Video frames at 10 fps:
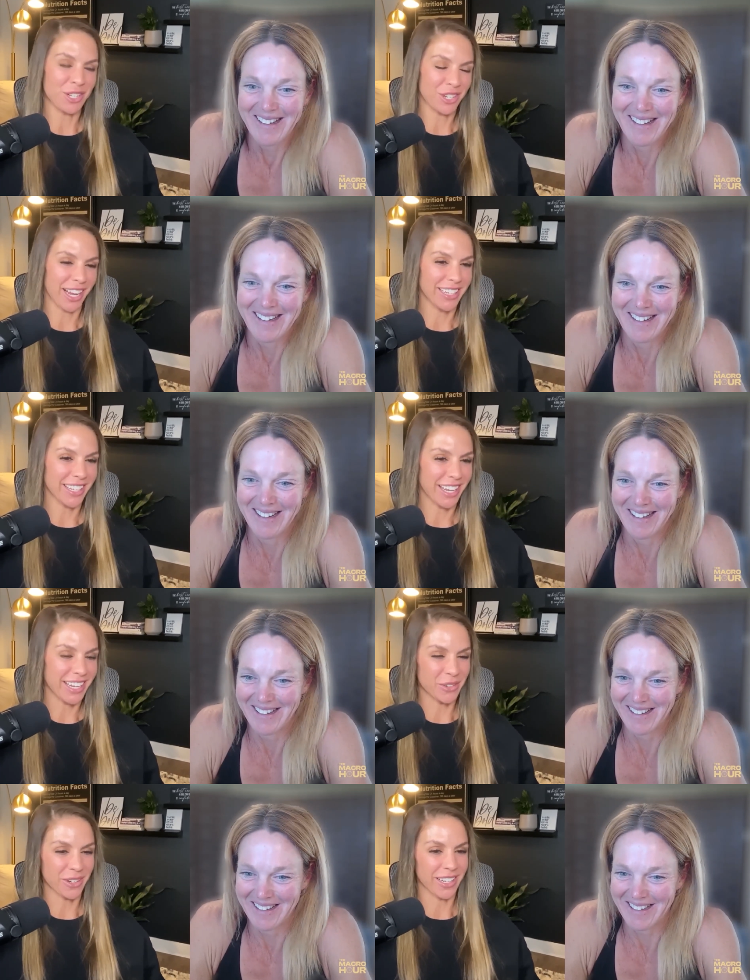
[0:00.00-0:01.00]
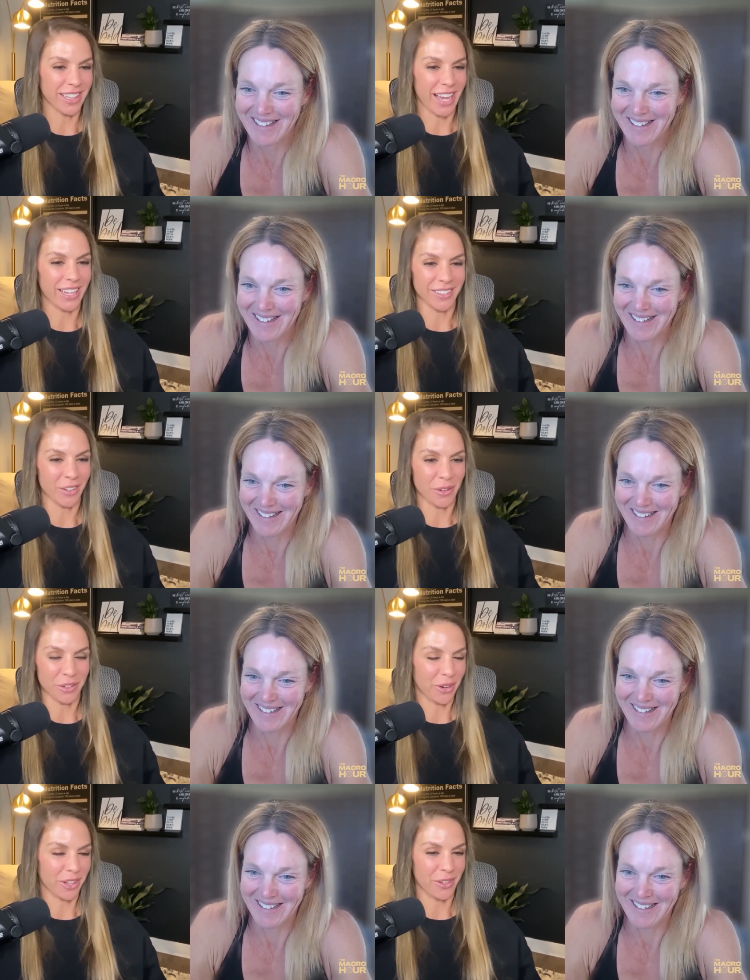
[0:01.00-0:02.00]
Speaker 1: train like during that
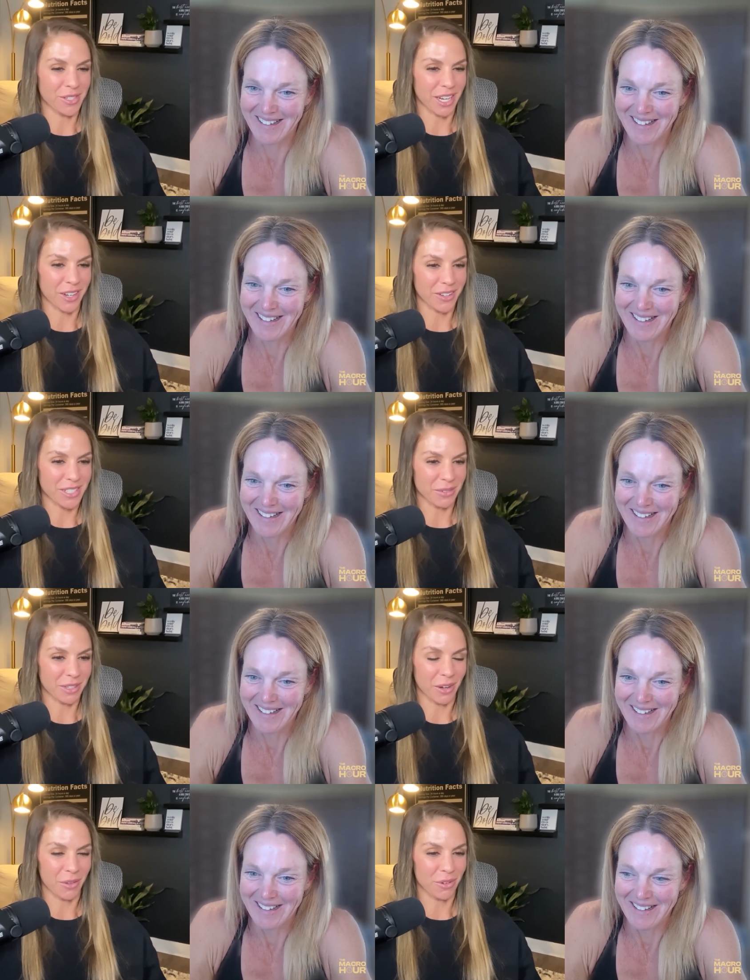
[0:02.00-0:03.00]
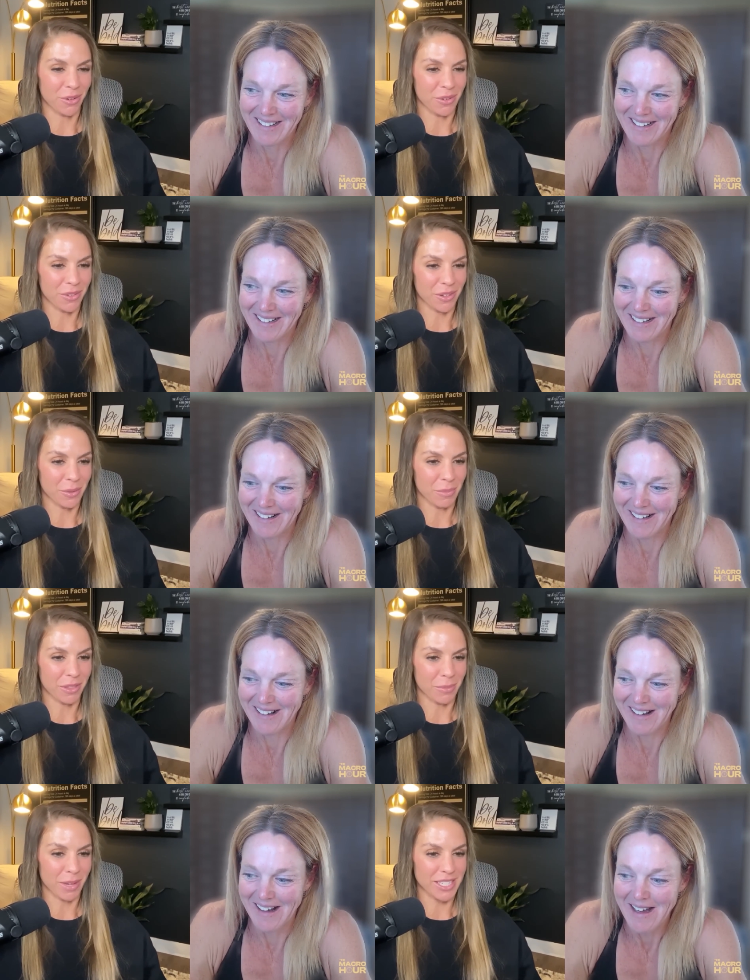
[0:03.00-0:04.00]
during those cycles that we go through on a
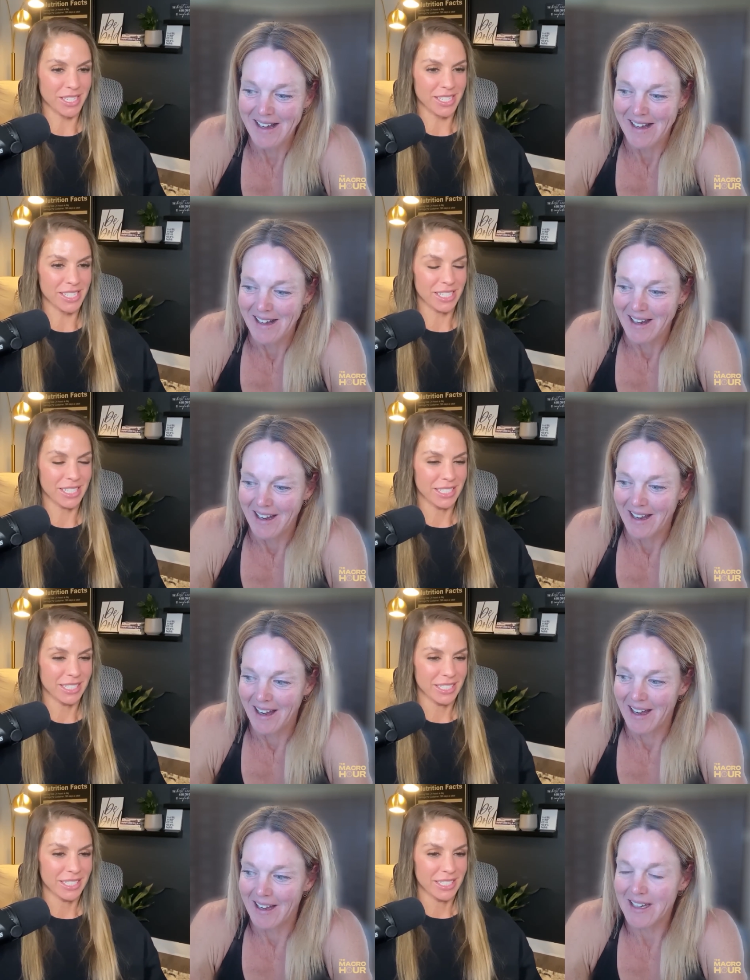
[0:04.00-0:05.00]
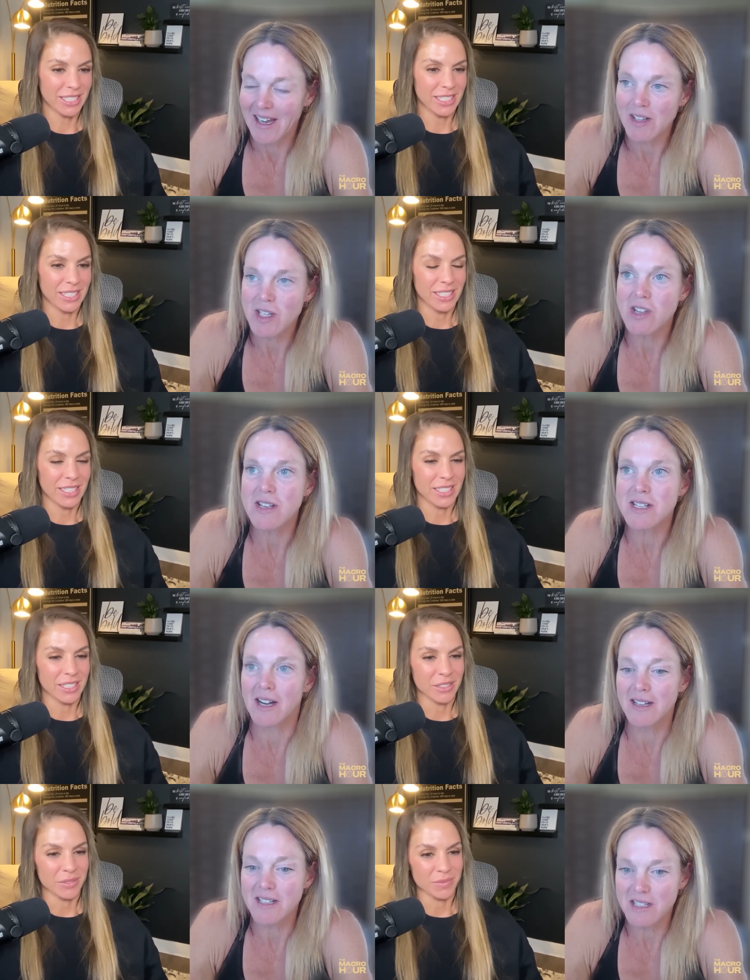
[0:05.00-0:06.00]
monthly basis yeah, so the
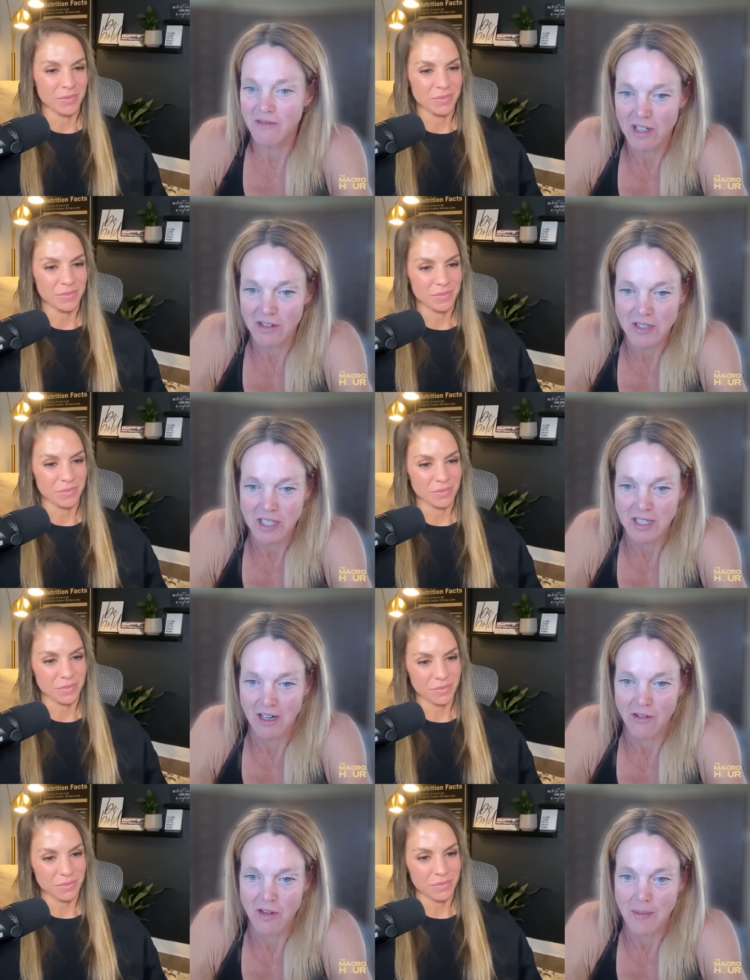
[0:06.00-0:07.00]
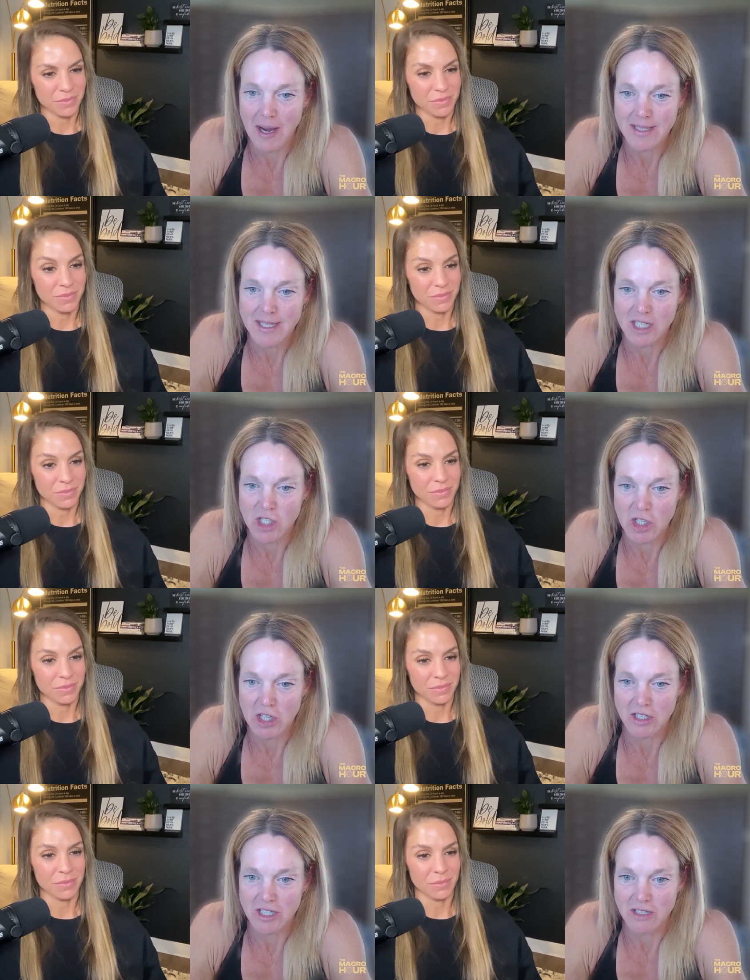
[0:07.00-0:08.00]
science
Speaker 2: has evolved over the past six
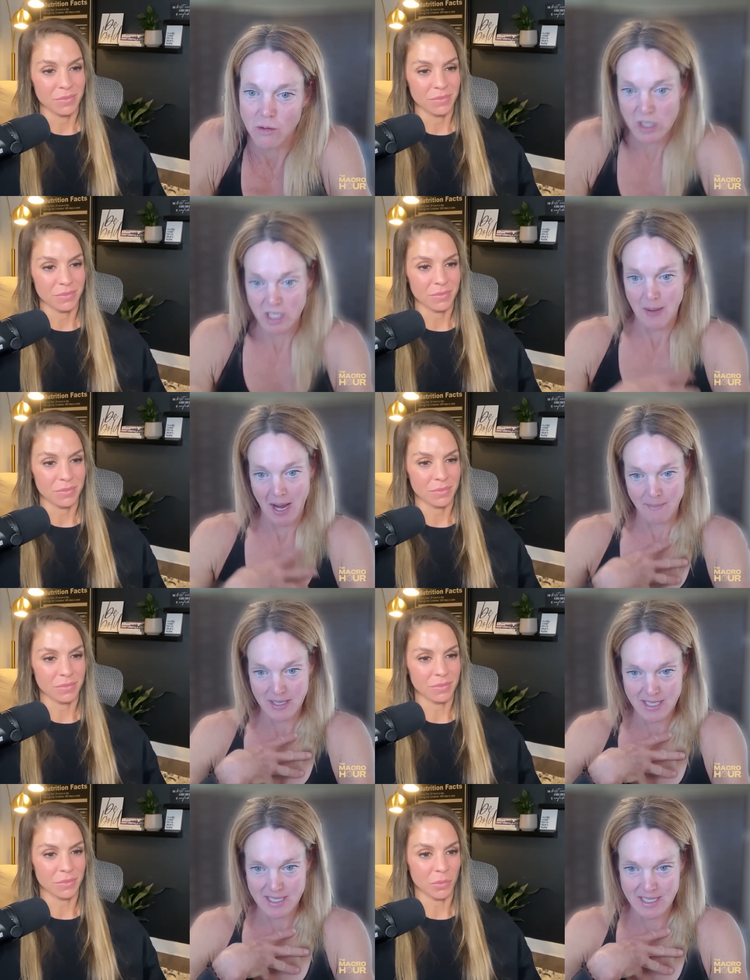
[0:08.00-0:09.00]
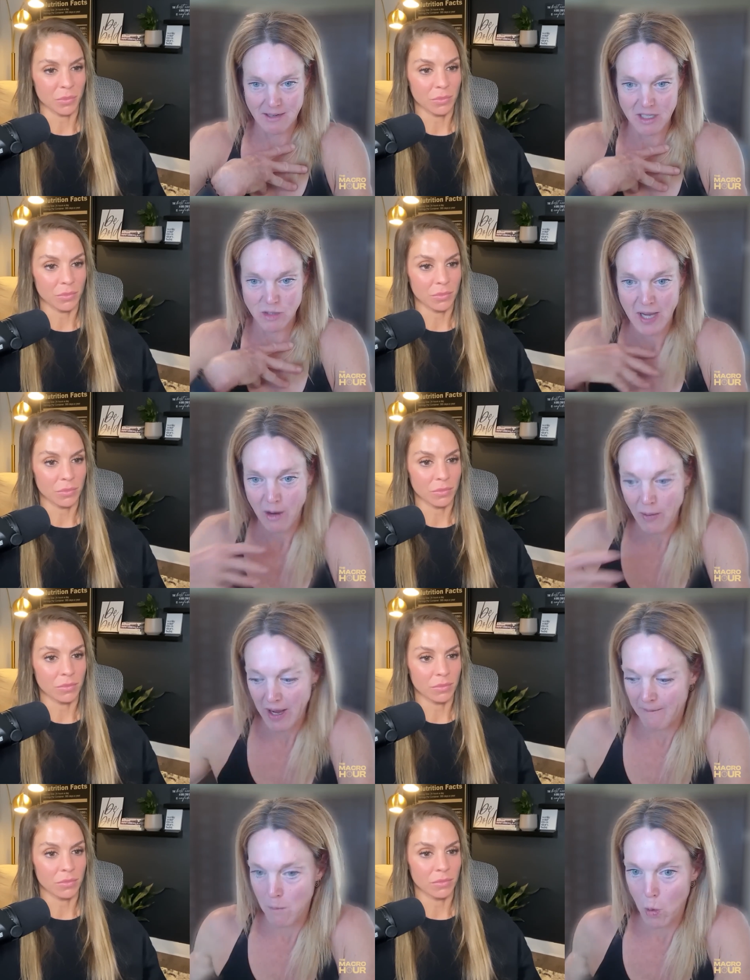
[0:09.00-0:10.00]
years, which I'm happy to see because now
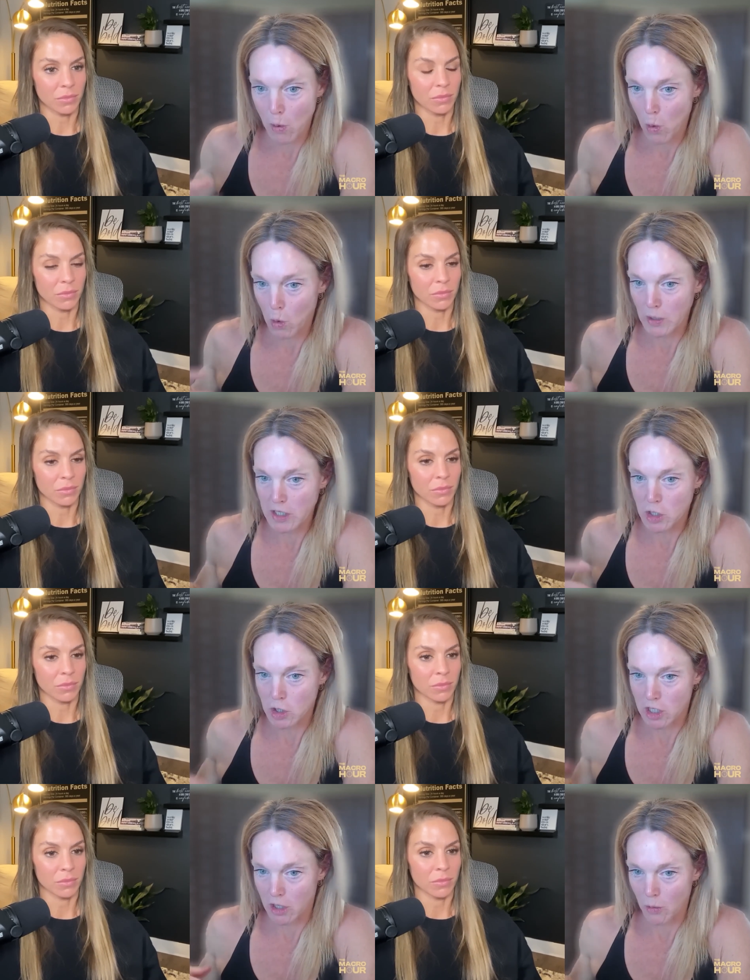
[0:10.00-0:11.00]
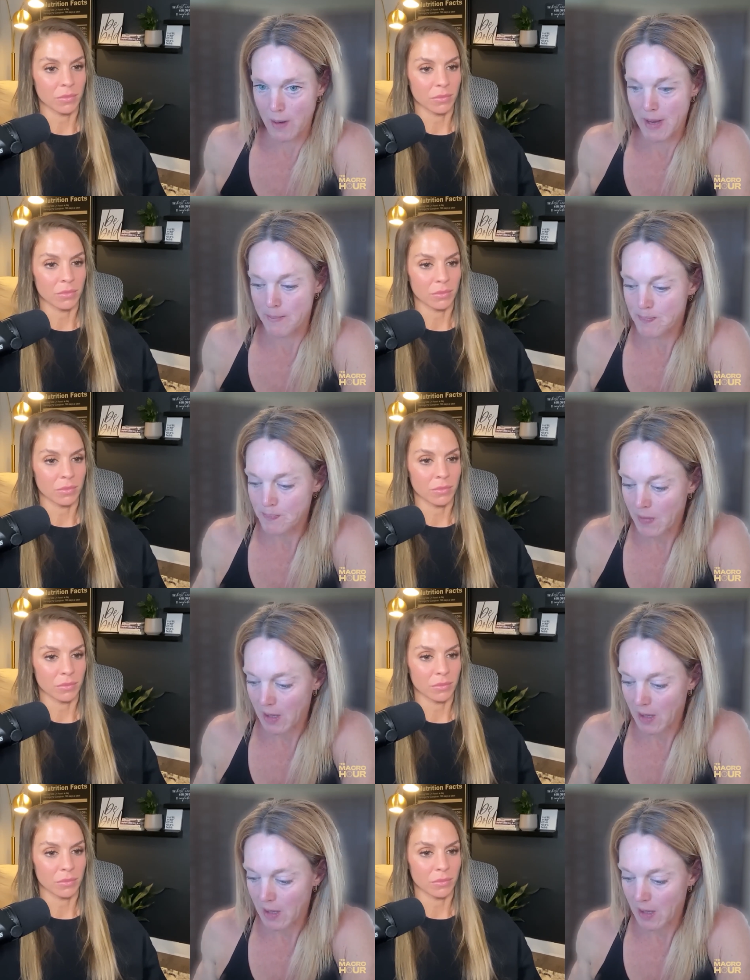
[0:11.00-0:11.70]
we have more and more research on women.